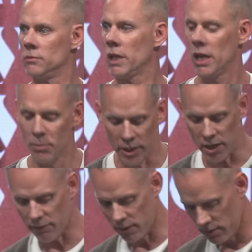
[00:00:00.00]
Anybody
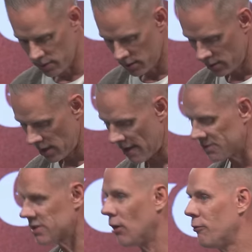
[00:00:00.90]
ever have a
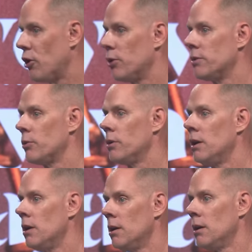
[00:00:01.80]
cell phone
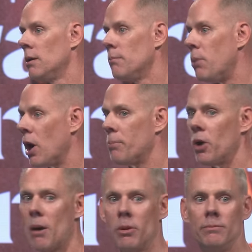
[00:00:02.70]
bar
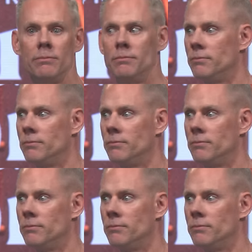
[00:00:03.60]
problem?